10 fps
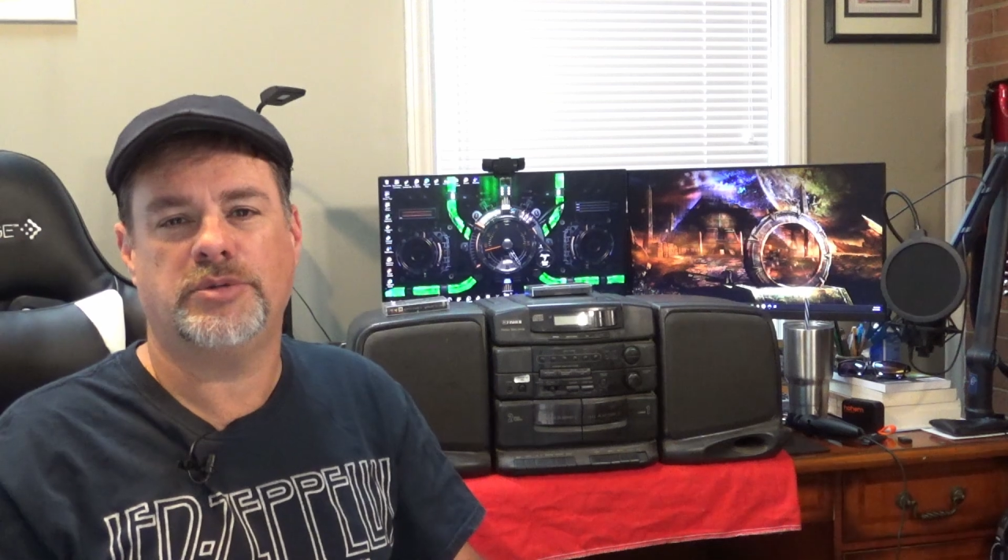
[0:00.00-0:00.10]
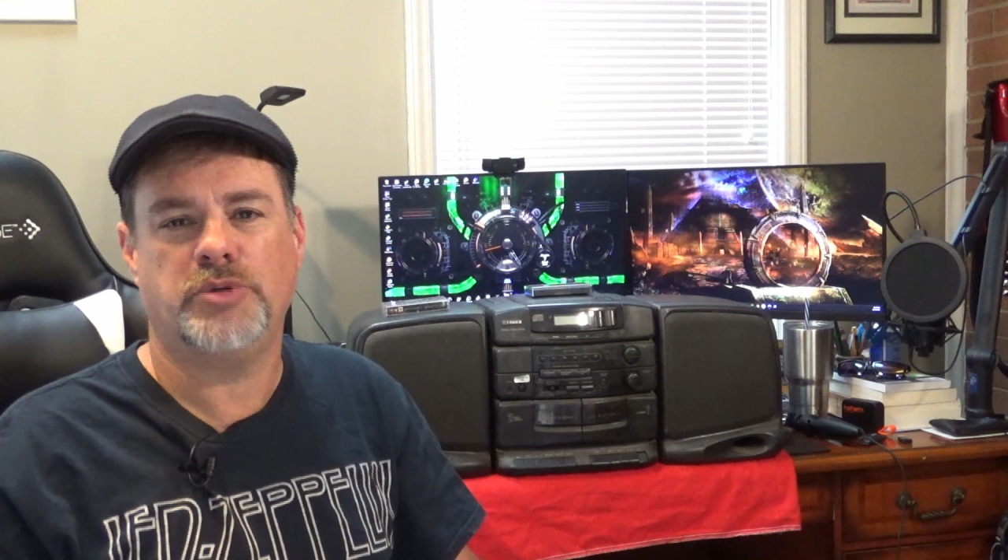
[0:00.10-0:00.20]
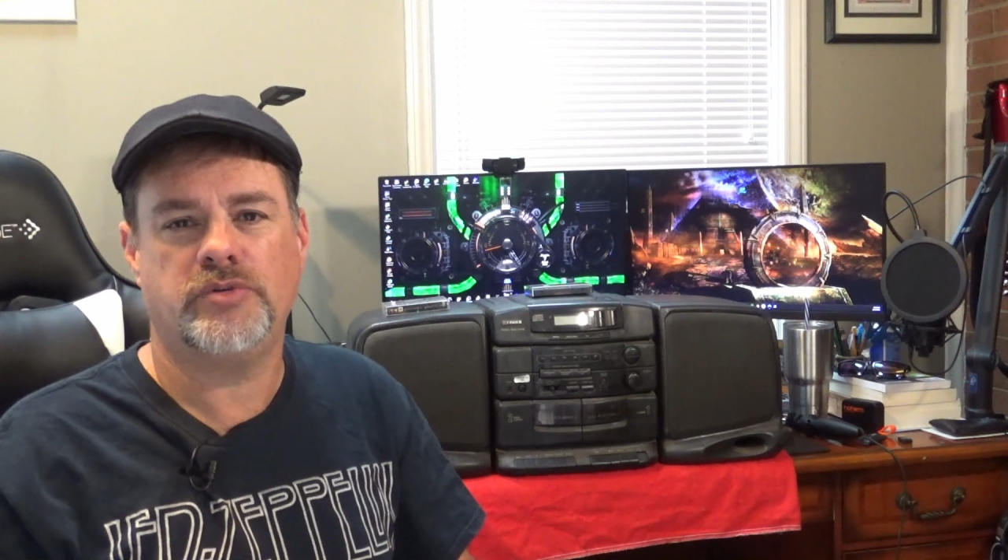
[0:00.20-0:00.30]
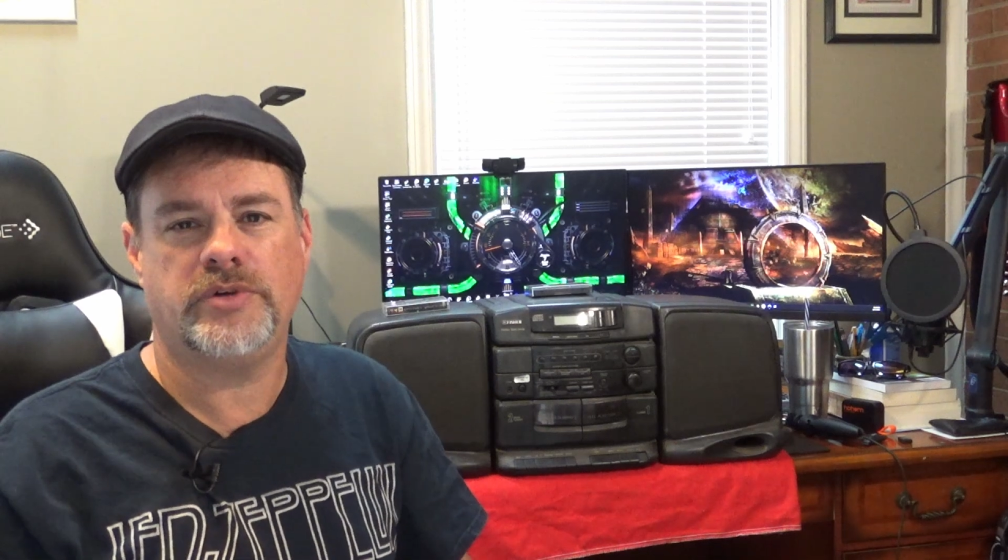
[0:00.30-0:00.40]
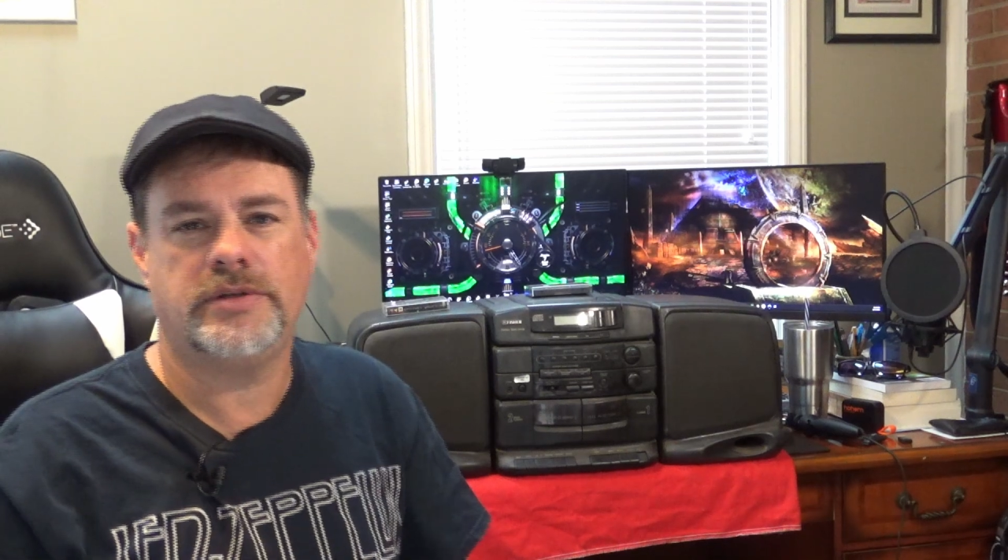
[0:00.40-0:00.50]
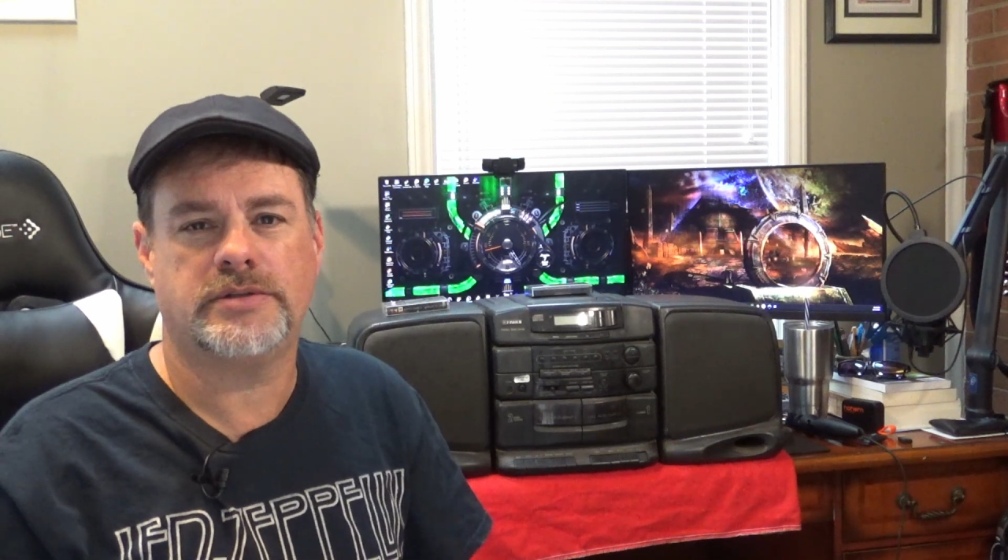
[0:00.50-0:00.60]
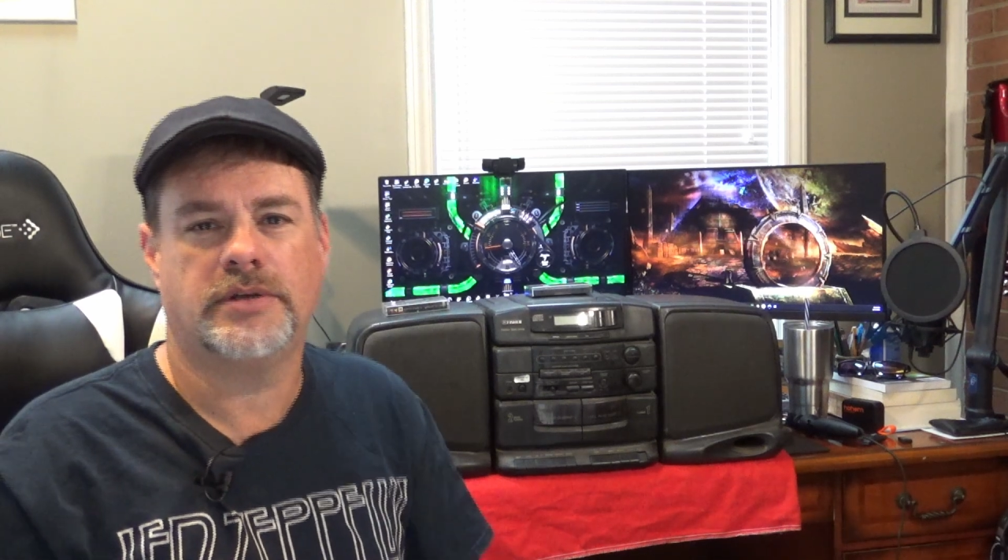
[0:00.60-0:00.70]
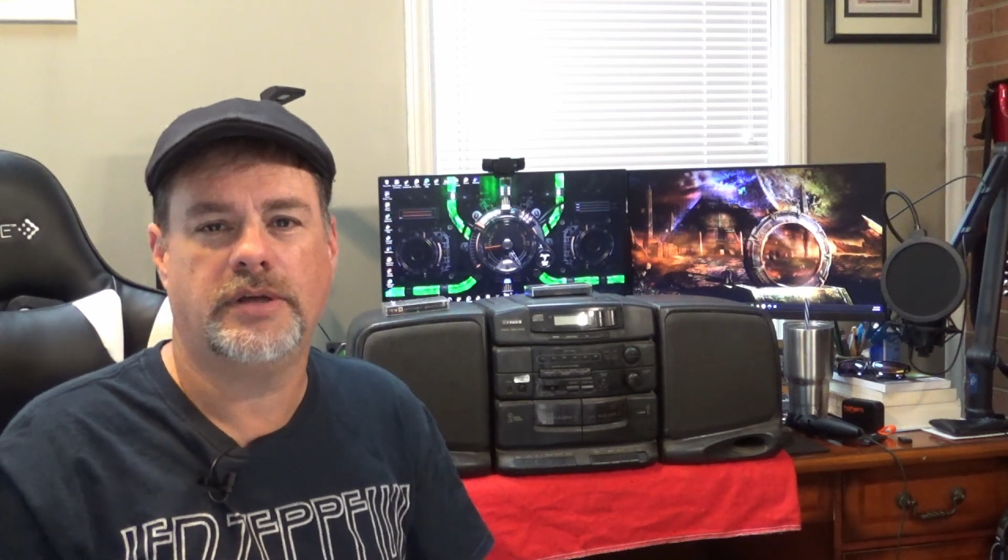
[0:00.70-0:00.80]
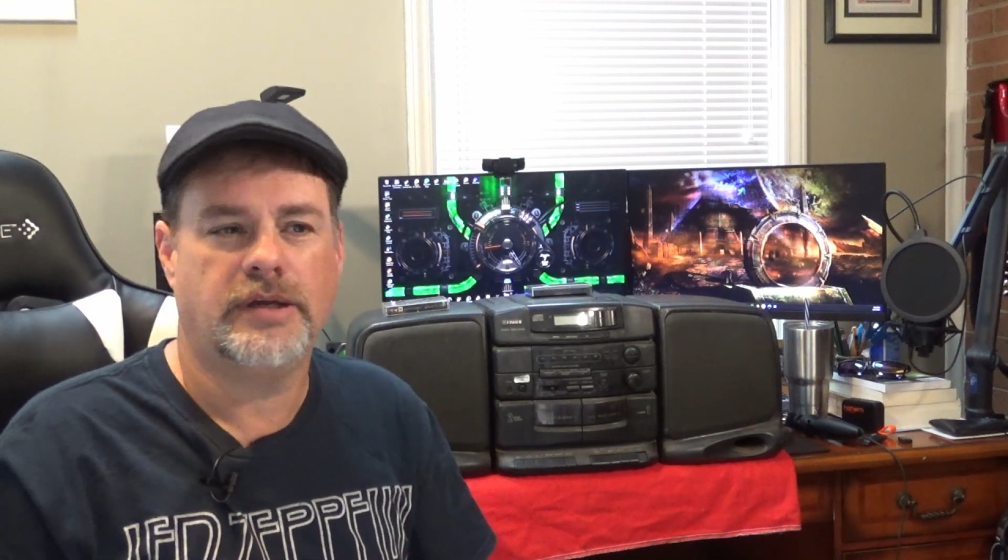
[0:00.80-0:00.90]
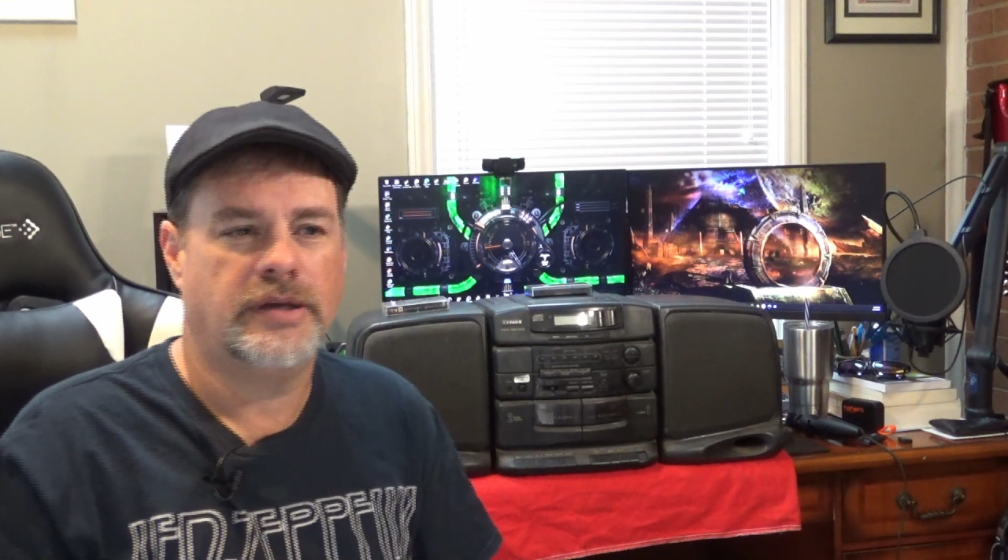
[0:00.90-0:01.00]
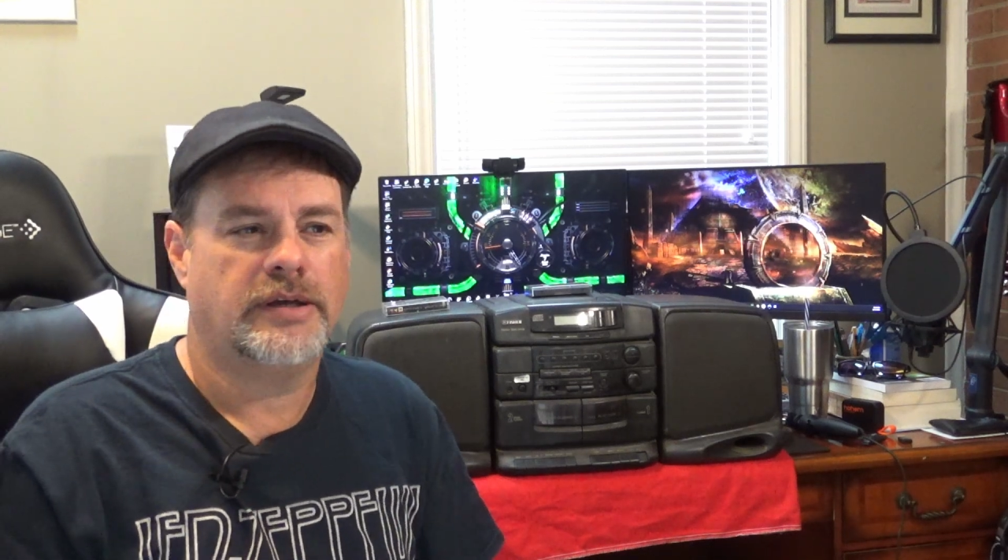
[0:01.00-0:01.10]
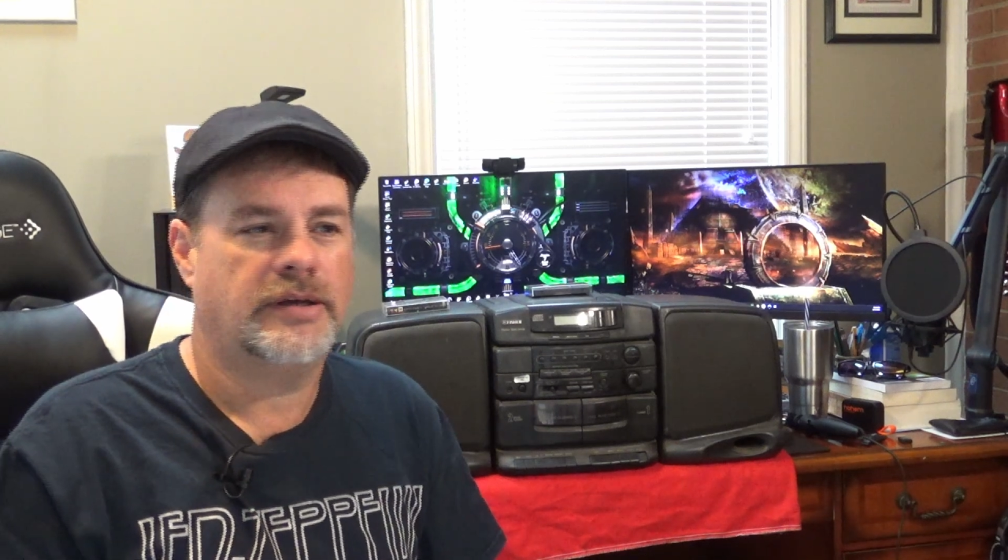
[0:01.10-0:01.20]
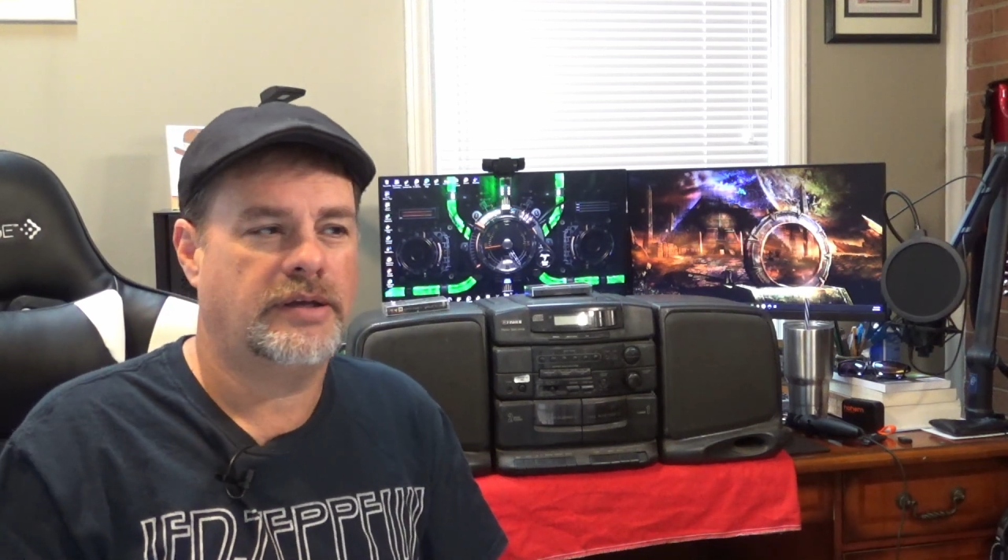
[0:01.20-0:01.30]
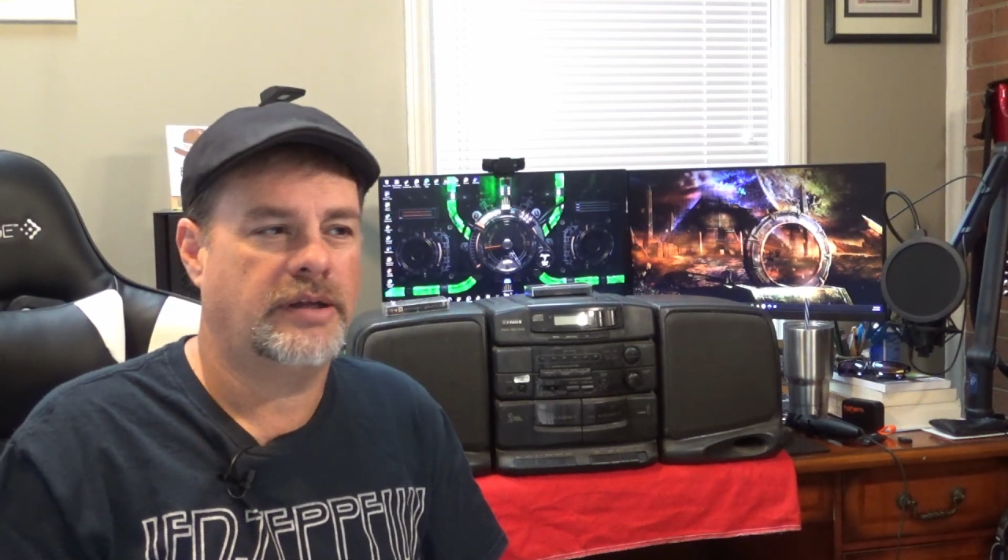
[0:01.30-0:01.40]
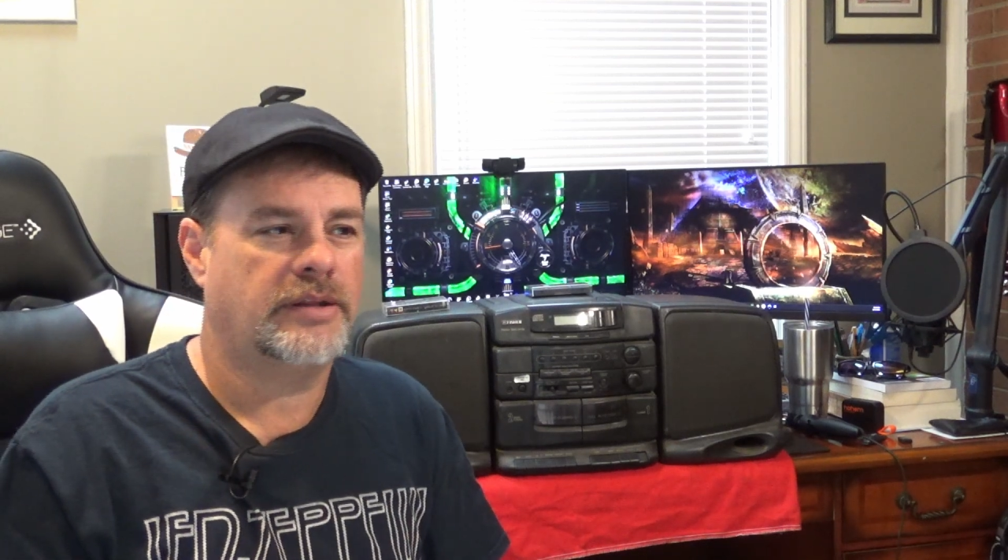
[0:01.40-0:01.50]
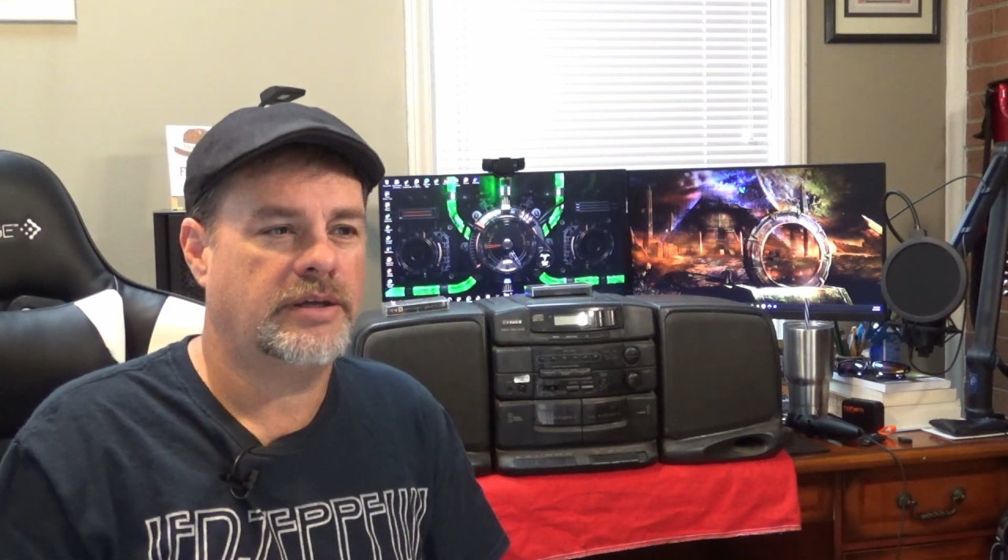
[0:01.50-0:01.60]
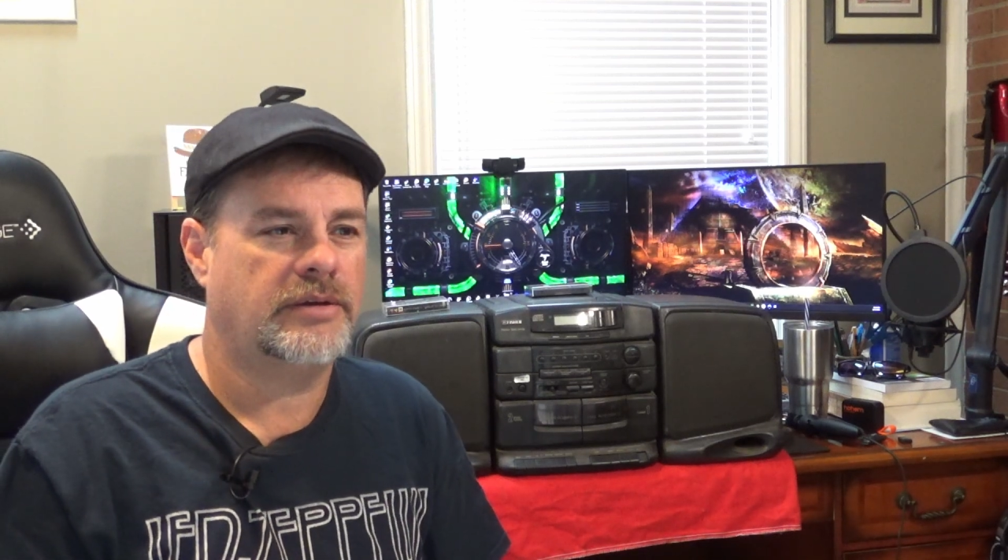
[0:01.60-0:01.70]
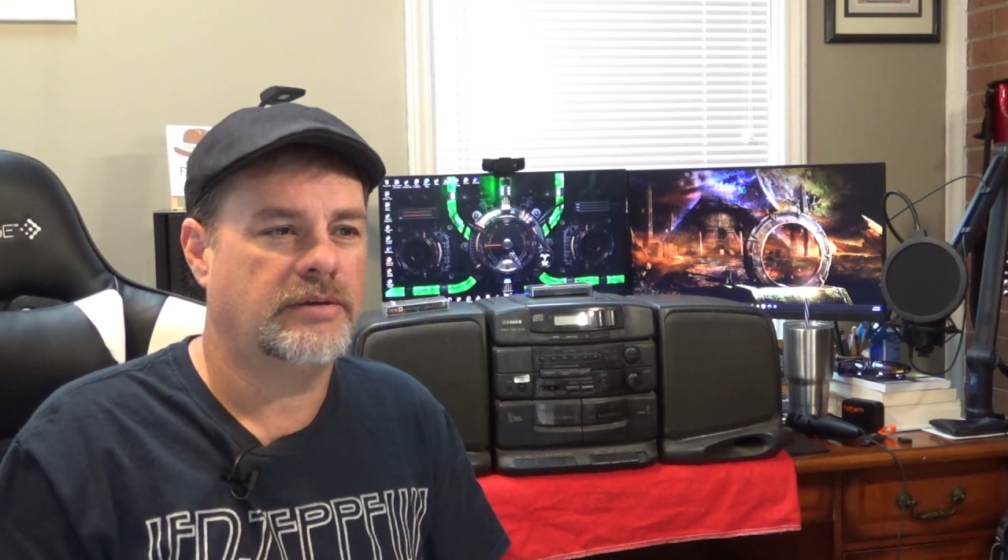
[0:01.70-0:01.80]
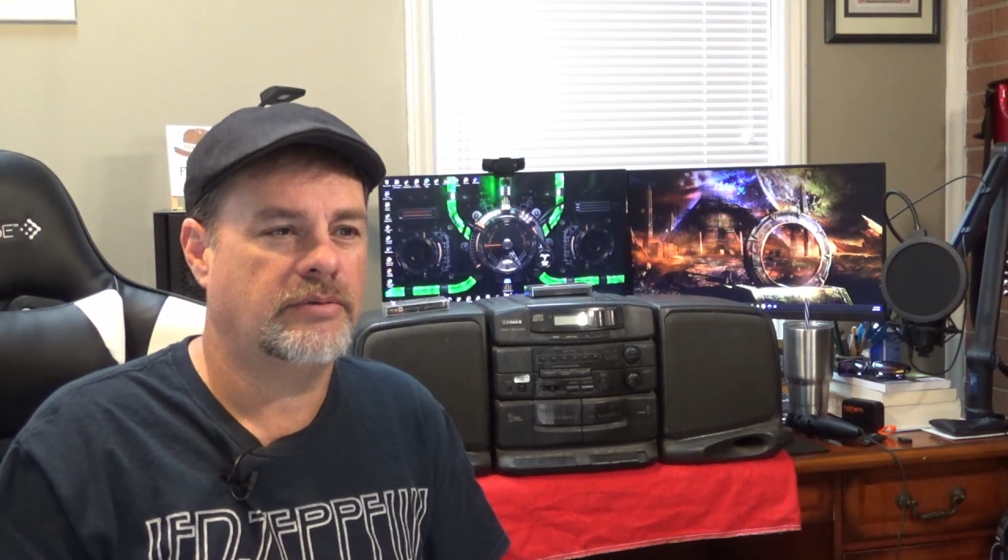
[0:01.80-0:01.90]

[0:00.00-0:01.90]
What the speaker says: in the movies. I think